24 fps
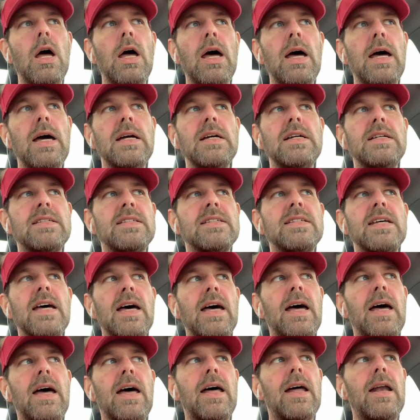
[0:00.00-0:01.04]
He
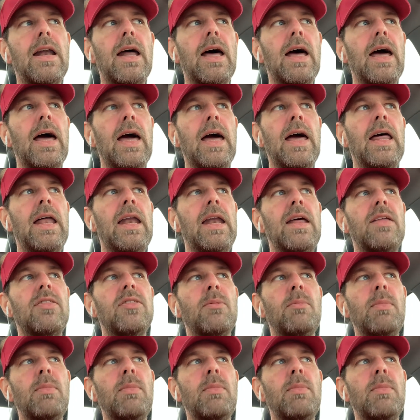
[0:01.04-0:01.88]
said, and if the